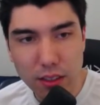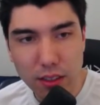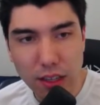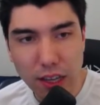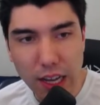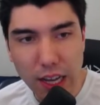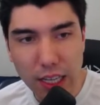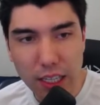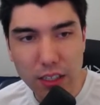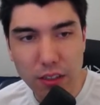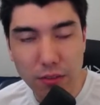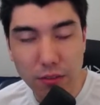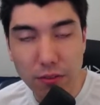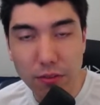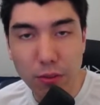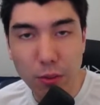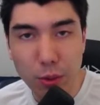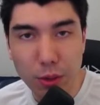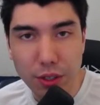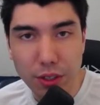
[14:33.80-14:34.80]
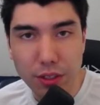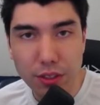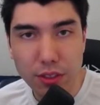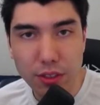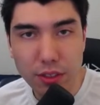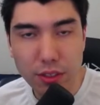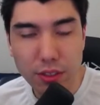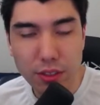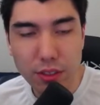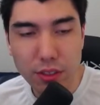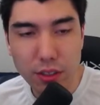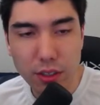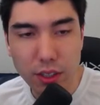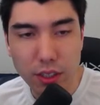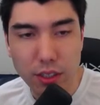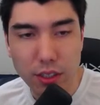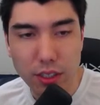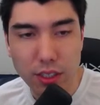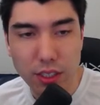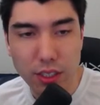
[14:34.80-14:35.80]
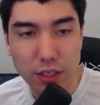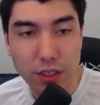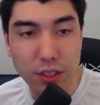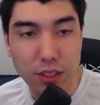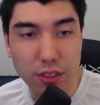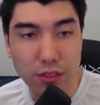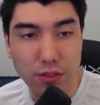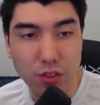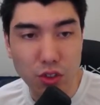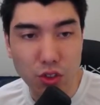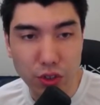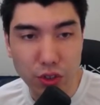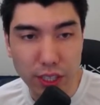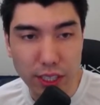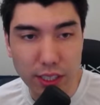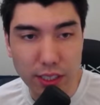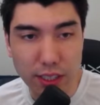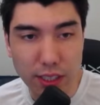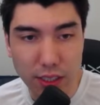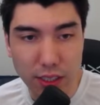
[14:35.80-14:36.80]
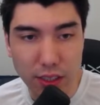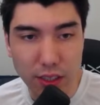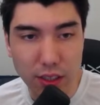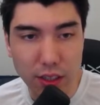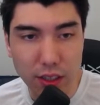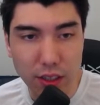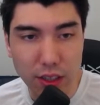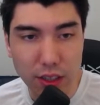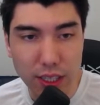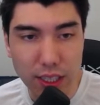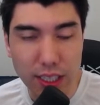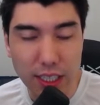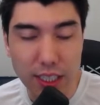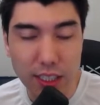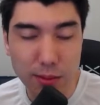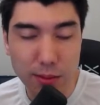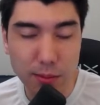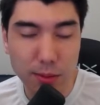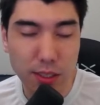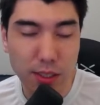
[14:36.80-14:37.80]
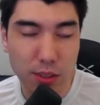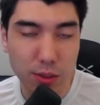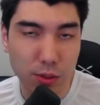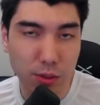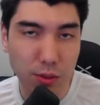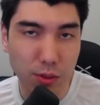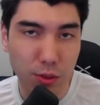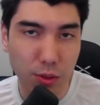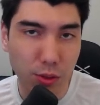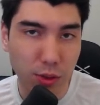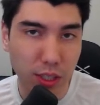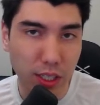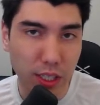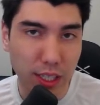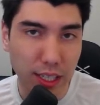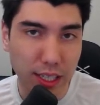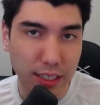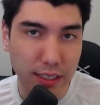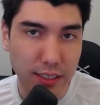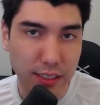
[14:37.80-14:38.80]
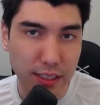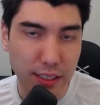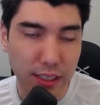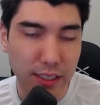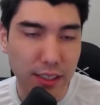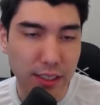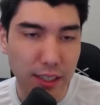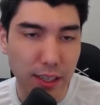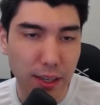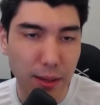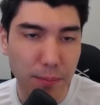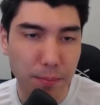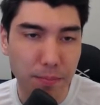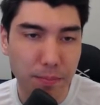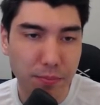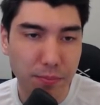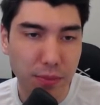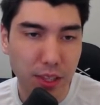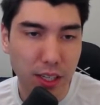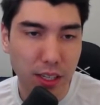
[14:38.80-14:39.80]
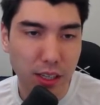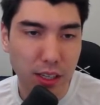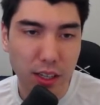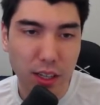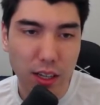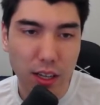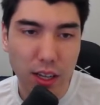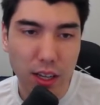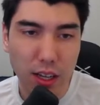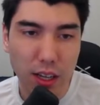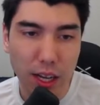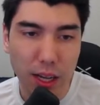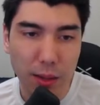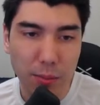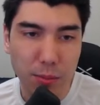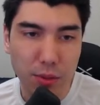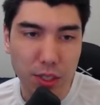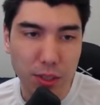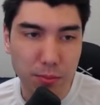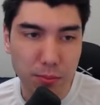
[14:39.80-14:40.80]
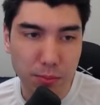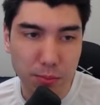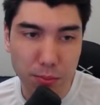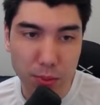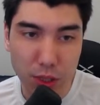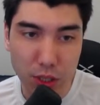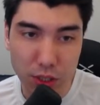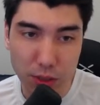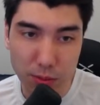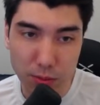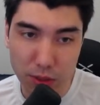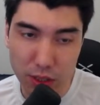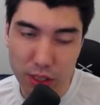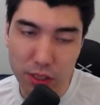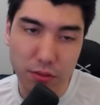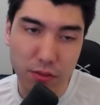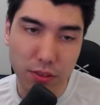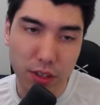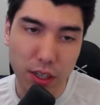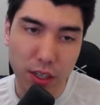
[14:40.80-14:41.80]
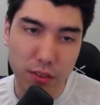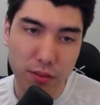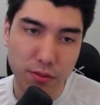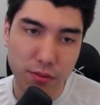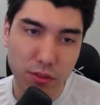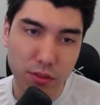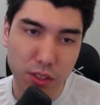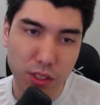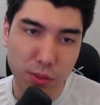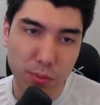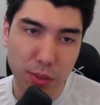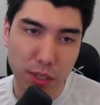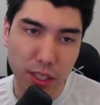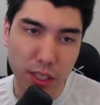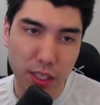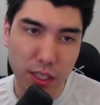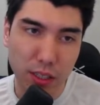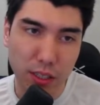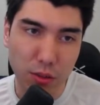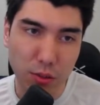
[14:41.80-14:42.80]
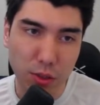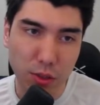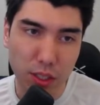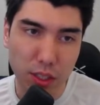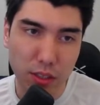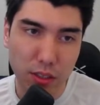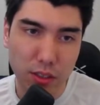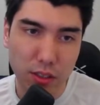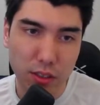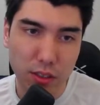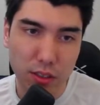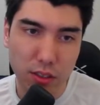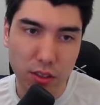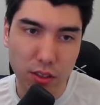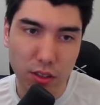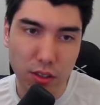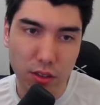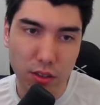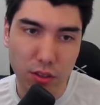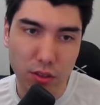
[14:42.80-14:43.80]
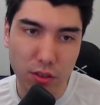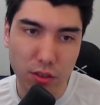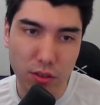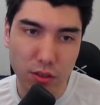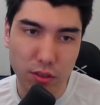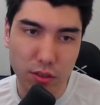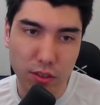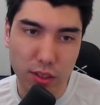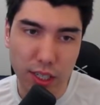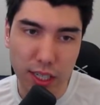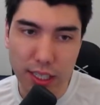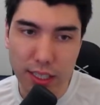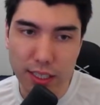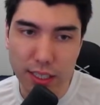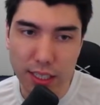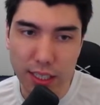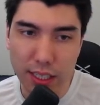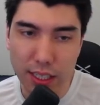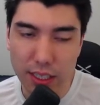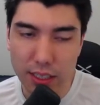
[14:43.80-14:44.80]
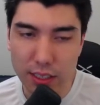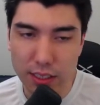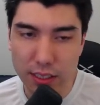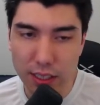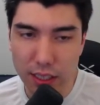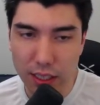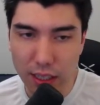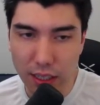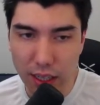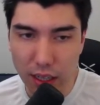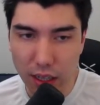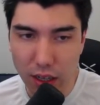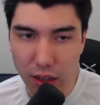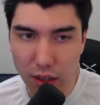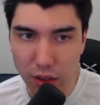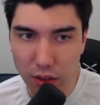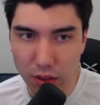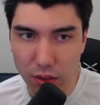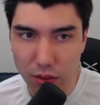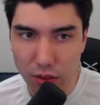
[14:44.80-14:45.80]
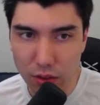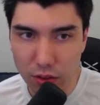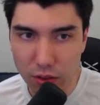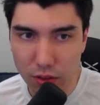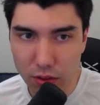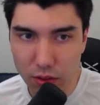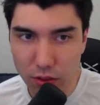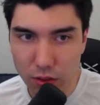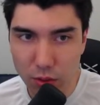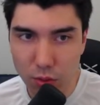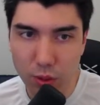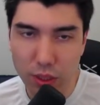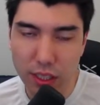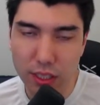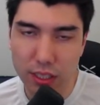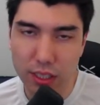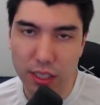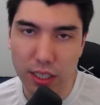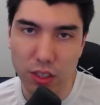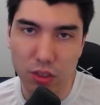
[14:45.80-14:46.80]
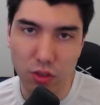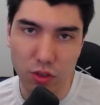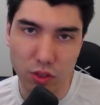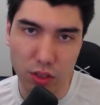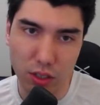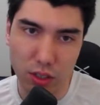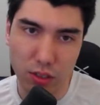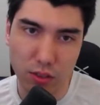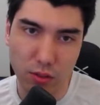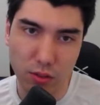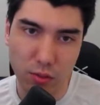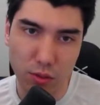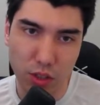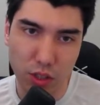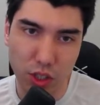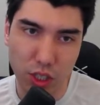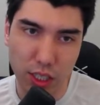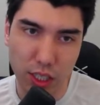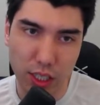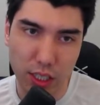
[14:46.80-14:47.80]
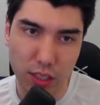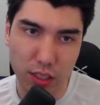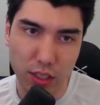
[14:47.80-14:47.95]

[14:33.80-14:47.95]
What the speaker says: I could force a series of trades here that gets me to a really nice endgame. I played bishop c5, just pinning the queen. So knight takes, and now queen takes rook with check.